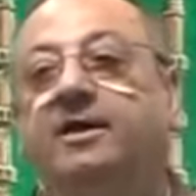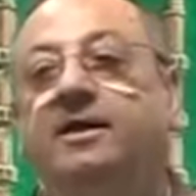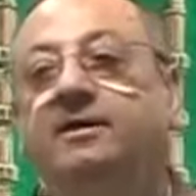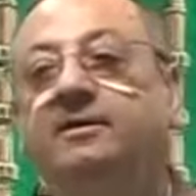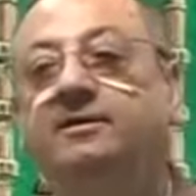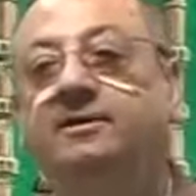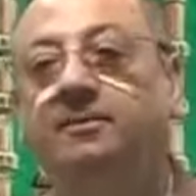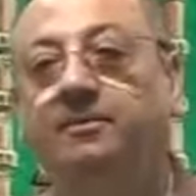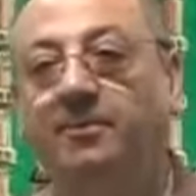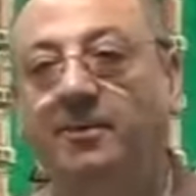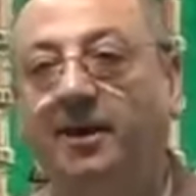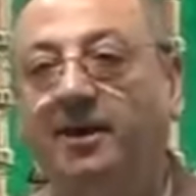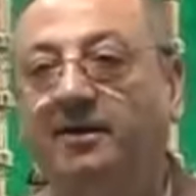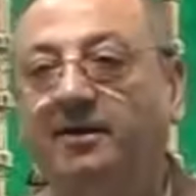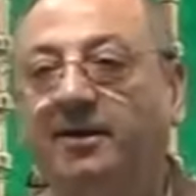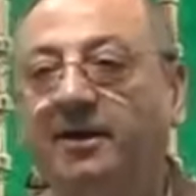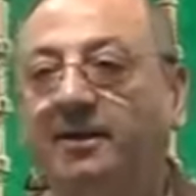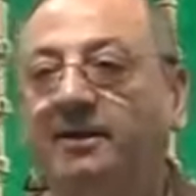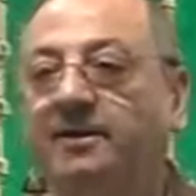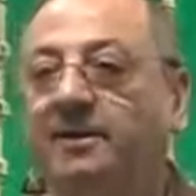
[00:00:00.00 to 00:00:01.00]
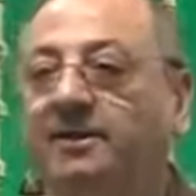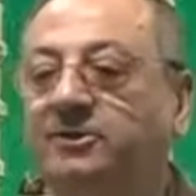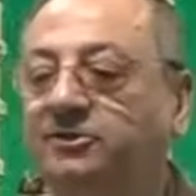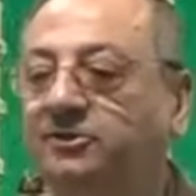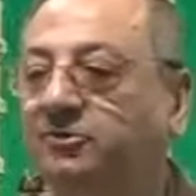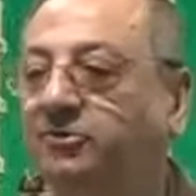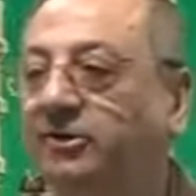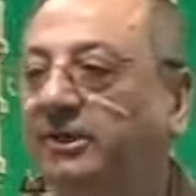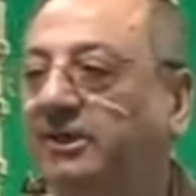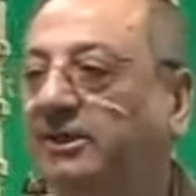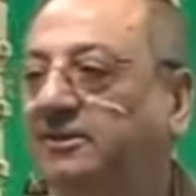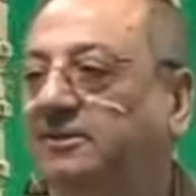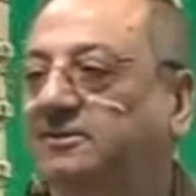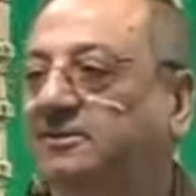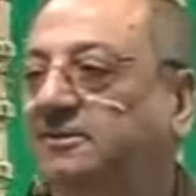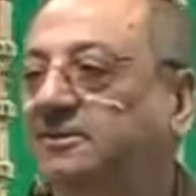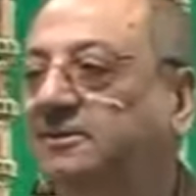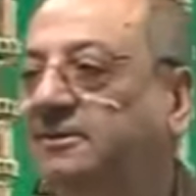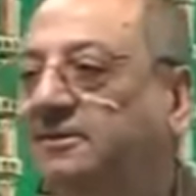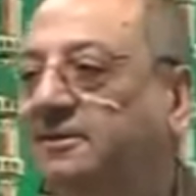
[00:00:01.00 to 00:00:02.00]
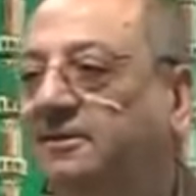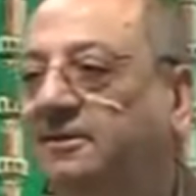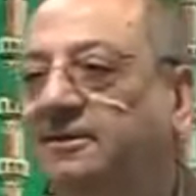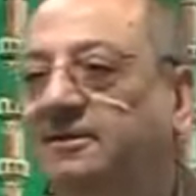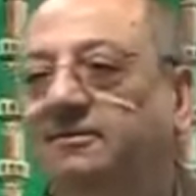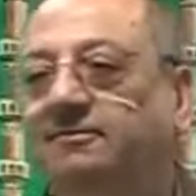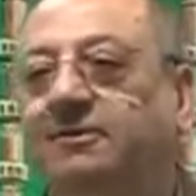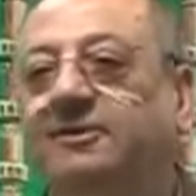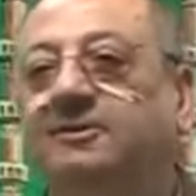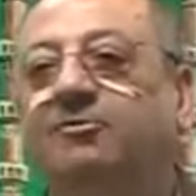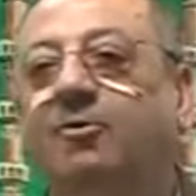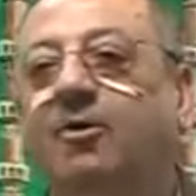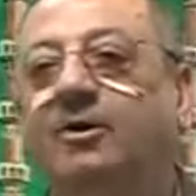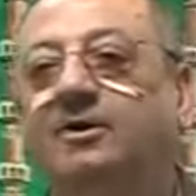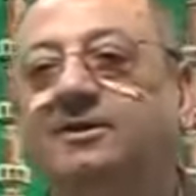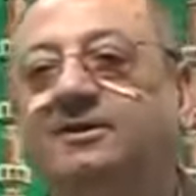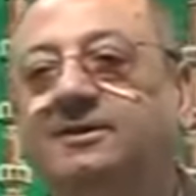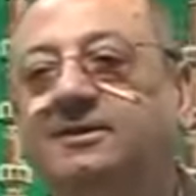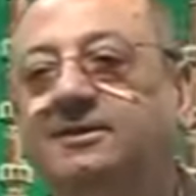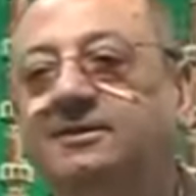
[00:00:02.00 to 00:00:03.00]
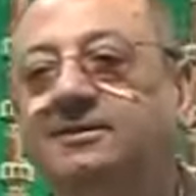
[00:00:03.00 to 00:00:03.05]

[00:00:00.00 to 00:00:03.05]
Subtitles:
They planted the streets with what?